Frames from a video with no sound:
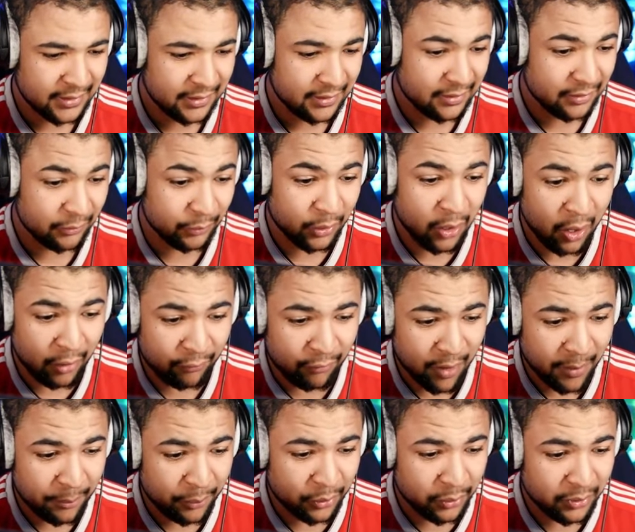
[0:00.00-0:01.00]
We've got a
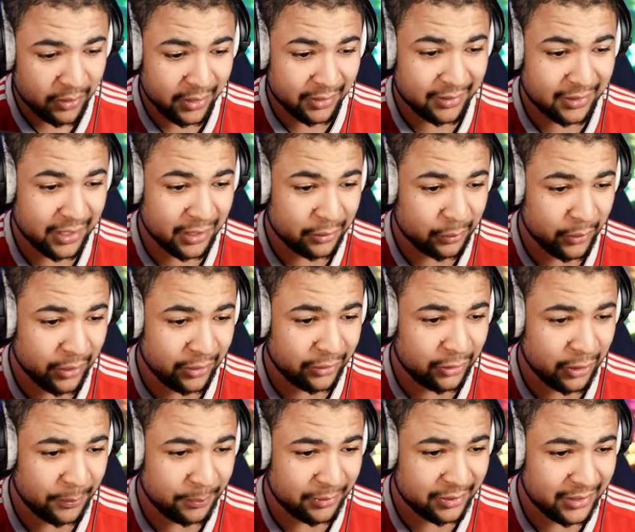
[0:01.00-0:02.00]
Rumble. Is this one a
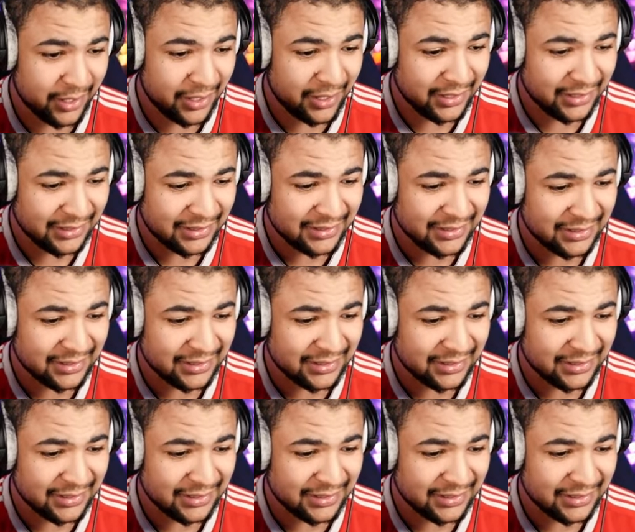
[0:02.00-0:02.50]
superstar?